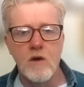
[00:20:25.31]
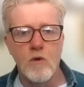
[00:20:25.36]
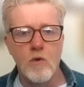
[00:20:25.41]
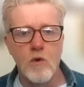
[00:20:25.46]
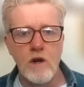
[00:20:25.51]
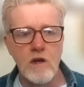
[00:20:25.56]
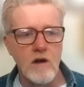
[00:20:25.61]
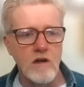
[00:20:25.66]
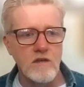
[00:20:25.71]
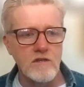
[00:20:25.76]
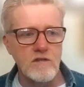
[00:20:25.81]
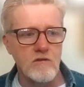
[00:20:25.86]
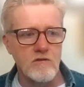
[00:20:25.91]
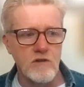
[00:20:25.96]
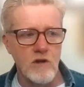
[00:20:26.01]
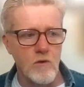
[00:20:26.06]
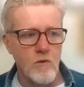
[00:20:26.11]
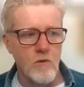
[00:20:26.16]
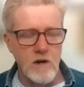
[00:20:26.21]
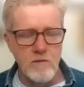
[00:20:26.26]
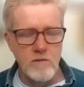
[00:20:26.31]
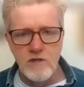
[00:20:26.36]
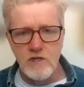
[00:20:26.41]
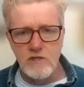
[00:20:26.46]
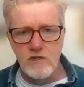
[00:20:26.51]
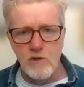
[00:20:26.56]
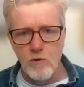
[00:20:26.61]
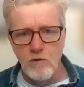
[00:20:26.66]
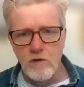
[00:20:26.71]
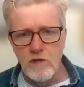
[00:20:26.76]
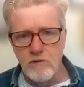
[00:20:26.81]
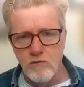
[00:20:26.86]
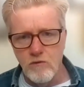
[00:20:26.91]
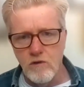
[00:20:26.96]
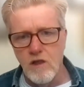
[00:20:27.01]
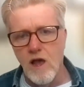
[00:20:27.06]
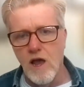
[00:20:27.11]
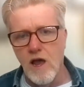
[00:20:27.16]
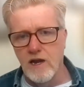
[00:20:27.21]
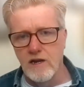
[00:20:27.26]
we also don't want to be solely
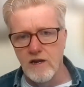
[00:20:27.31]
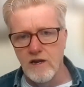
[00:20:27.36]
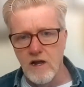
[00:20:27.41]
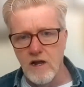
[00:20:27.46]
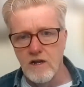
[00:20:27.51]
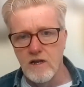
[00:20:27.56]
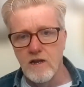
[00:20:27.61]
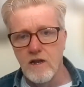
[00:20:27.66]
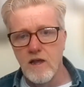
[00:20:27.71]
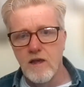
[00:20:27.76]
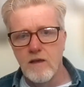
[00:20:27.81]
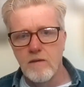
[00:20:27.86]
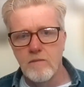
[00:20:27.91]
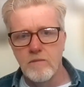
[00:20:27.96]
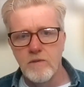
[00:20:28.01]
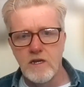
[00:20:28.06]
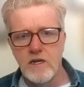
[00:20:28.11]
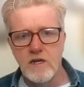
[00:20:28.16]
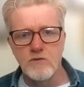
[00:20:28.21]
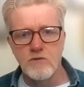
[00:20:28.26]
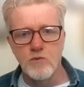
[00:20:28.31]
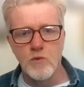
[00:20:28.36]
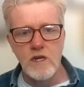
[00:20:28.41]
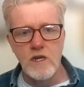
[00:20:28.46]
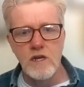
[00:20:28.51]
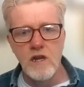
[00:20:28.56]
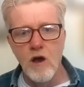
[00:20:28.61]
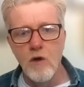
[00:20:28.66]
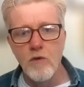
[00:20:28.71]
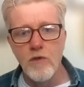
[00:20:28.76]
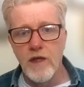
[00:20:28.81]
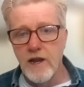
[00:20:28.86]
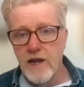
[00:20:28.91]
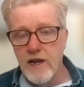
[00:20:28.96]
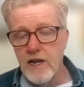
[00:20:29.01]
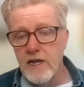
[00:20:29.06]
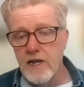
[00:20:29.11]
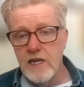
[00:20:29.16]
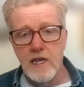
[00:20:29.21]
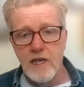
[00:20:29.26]
reliant on it because we know that
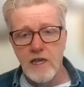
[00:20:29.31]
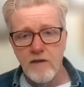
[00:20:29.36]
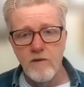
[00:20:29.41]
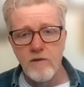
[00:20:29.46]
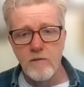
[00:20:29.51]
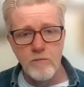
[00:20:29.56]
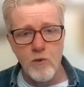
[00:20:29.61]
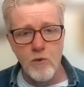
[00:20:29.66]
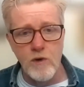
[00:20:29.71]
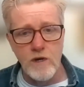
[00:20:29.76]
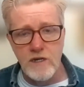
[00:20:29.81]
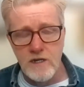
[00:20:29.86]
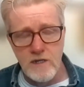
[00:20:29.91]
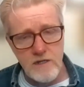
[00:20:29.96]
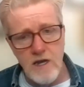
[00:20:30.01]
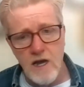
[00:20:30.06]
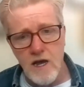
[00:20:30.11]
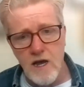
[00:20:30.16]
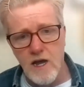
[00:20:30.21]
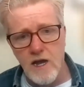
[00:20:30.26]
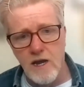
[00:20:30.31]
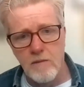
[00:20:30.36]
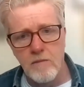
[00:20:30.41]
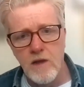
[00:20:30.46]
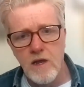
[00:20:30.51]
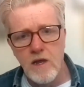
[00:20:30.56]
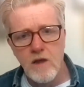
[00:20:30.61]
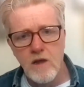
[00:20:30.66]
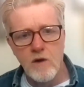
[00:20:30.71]
at any given point in time,